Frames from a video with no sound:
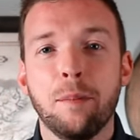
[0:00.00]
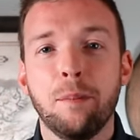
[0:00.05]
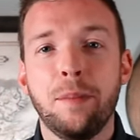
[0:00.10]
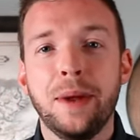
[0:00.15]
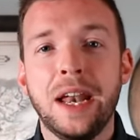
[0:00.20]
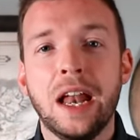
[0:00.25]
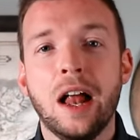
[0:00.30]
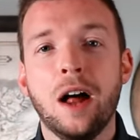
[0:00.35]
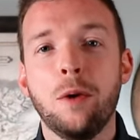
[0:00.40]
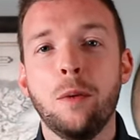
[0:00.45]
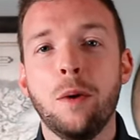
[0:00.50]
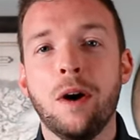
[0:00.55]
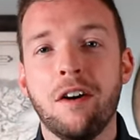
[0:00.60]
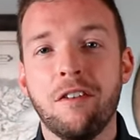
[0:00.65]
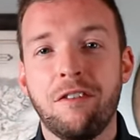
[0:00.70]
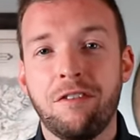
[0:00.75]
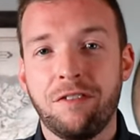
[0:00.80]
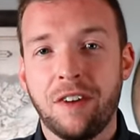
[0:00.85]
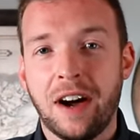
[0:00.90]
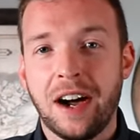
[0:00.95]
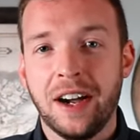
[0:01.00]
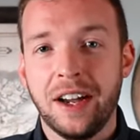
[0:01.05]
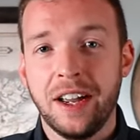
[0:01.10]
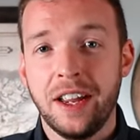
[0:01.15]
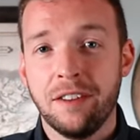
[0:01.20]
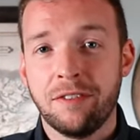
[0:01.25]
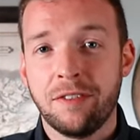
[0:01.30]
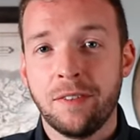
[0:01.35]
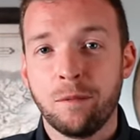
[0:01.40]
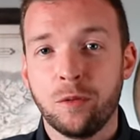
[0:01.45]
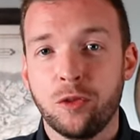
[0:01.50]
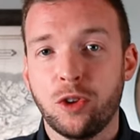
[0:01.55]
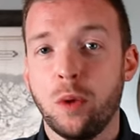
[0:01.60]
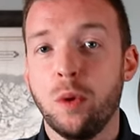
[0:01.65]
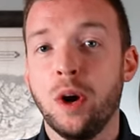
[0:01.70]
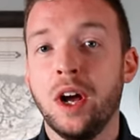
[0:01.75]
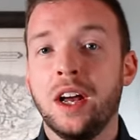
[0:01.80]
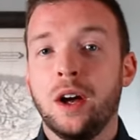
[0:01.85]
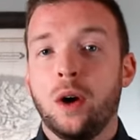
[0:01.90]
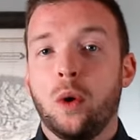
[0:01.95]
below 5.
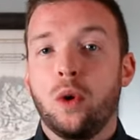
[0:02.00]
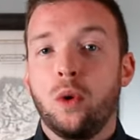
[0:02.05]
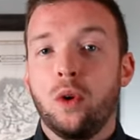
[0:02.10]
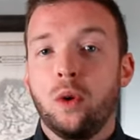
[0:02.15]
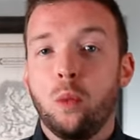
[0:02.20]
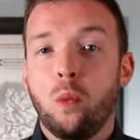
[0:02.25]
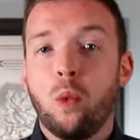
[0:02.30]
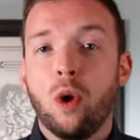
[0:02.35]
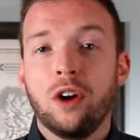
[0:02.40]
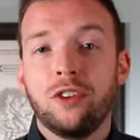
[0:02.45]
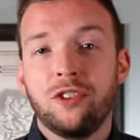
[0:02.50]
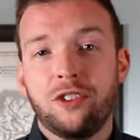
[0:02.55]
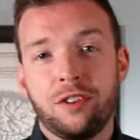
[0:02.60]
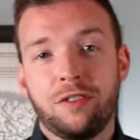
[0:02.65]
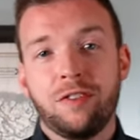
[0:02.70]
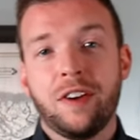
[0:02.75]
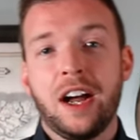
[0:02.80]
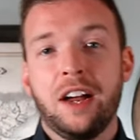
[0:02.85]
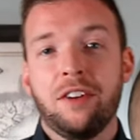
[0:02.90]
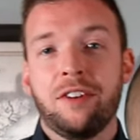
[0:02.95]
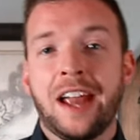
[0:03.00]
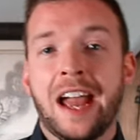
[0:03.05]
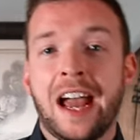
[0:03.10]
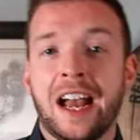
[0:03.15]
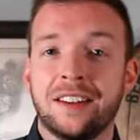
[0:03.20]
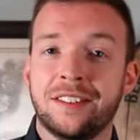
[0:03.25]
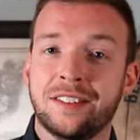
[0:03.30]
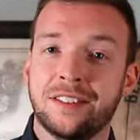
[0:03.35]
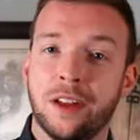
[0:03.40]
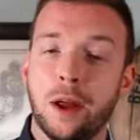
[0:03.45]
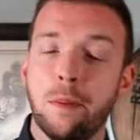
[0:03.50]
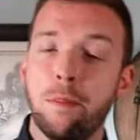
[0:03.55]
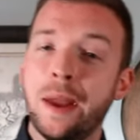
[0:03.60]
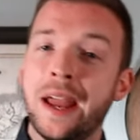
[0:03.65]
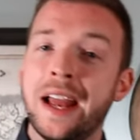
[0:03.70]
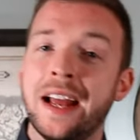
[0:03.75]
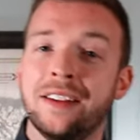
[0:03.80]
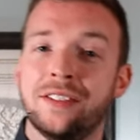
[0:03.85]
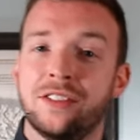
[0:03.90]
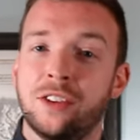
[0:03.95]
So 1 to 5 casks
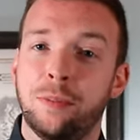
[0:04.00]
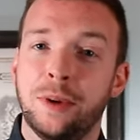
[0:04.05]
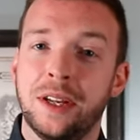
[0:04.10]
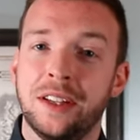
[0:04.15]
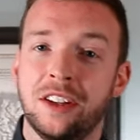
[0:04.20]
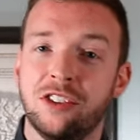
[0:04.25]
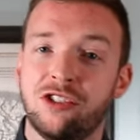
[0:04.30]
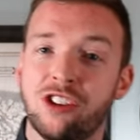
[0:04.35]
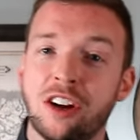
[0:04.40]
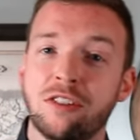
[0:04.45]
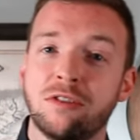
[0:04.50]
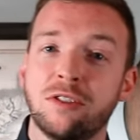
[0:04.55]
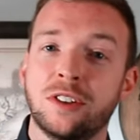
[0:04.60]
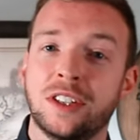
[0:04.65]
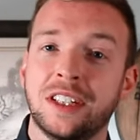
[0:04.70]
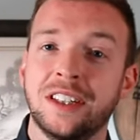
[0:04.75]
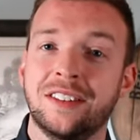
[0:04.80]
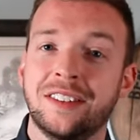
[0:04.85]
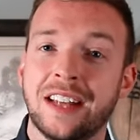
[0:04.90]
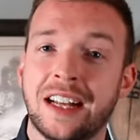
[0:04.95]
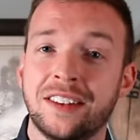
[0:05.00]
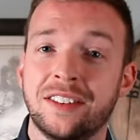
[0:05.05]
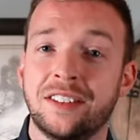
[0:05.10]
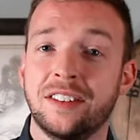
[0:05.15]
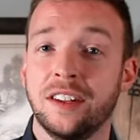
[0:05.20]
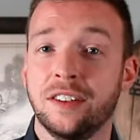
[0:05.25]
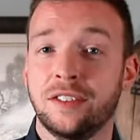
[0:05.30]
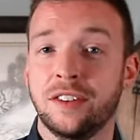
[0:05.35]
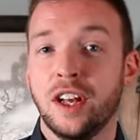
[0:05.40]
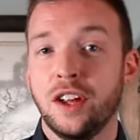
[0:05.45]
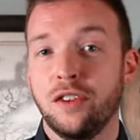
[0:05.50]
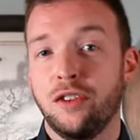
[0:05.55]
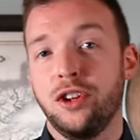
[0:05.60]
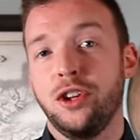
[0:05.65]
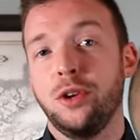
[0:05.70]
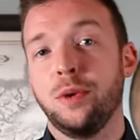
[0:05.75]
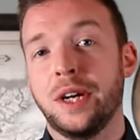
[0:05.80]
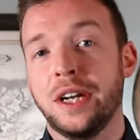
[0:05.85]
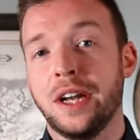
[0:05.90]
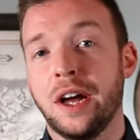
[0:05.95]
appears to be the general consensus
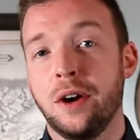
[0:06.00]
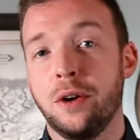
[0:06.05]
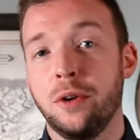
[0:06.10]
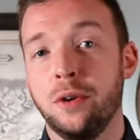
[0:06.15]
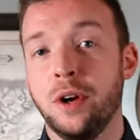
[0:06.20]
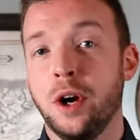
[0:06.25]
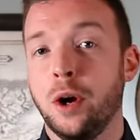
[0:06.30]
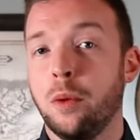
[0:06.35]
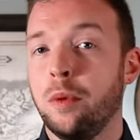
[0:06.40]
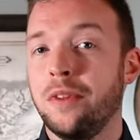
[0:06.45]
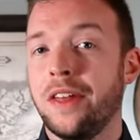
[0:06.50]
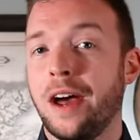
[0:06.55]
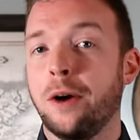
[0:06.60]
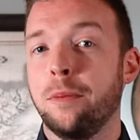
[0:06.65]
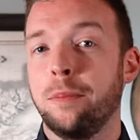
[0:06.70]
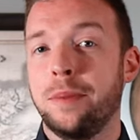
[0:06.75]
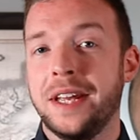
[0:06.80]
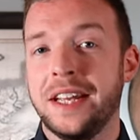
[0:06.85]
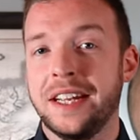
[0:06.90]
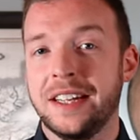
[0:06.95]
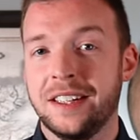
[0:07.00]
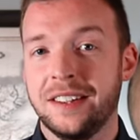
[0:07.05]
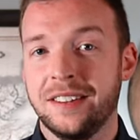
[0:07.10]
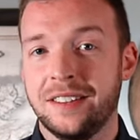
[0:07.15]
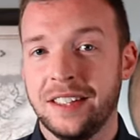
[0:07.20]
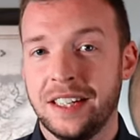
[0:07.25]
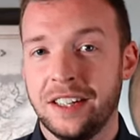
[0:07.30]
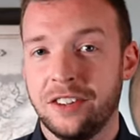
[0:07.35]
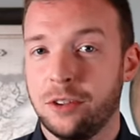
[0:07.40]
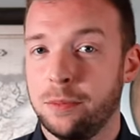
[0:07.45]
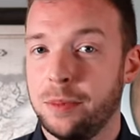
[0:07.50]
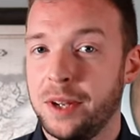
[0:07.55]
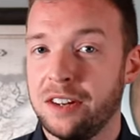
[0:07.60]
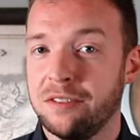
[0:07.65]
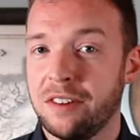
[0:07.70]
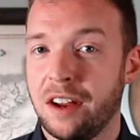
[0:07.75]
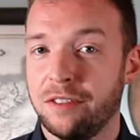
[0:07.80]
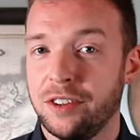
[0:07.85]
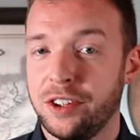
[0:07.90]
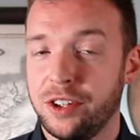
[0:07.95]
that you can own without being considered to be a
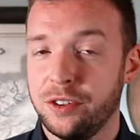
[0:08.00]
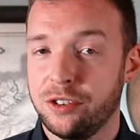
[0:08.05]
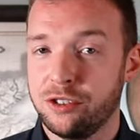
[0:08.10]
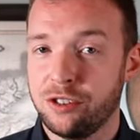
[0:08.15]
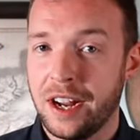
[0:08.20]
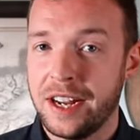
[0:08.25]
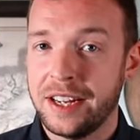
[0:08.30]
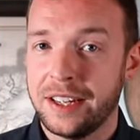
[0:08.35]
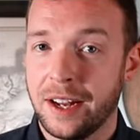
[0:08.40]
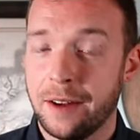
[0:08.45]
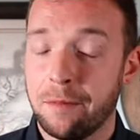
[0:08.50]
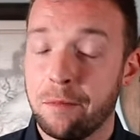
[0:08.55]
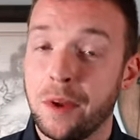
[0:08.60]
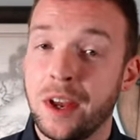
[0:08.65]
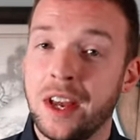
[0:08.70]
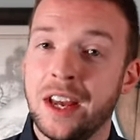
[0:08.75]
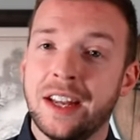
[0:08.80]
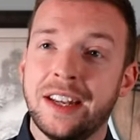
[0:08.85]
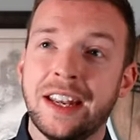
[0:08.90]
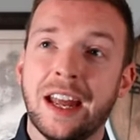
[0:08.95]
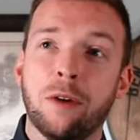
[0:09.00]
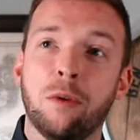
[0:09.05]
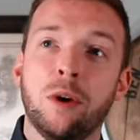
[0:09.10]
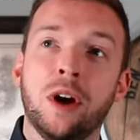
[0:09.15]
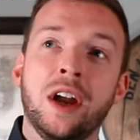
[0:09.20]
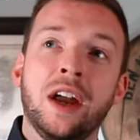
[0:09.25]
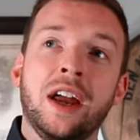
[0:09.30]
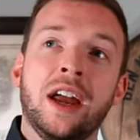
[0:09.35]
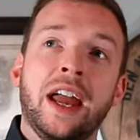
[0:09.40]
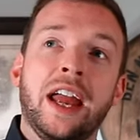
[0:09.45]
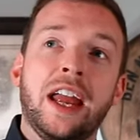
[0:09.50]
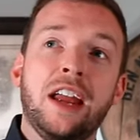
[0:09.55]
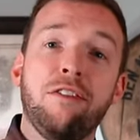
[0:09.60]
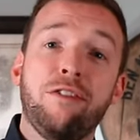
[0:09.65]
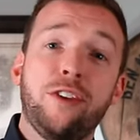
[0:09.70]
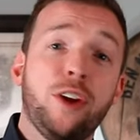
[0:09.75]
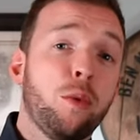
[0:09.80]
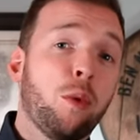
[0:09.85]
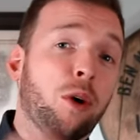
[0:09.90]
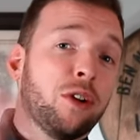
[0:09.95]
revenue trader. Now,
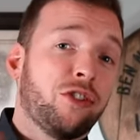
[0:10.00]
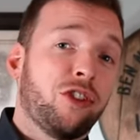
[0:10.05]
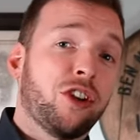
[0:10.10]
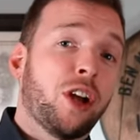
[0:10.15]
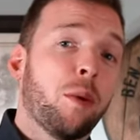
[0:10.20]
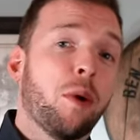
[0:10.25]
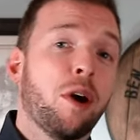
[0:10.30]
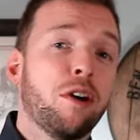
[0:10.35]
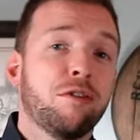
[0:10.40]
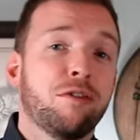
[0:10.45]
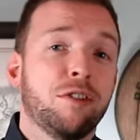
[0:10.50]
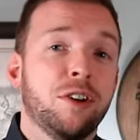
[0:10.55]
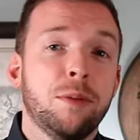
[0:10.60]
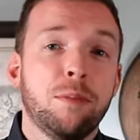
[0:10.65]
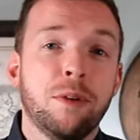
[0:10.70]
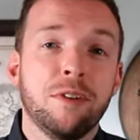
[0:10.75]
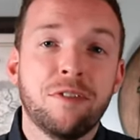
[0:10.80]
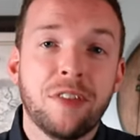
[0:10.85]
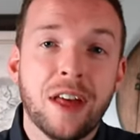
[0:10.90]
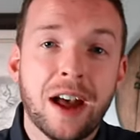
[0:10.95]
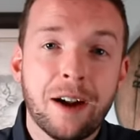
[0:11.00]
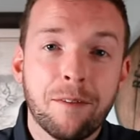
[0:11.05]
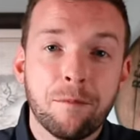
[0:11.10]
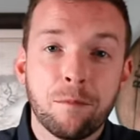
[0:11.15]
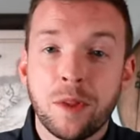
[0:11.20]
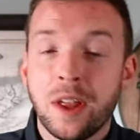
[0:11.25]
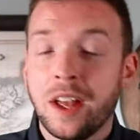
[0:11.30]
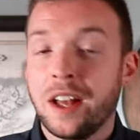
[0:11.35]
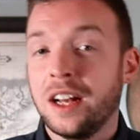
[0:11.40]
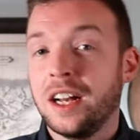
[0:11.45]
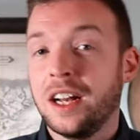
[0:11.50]
if you want to go over and above that,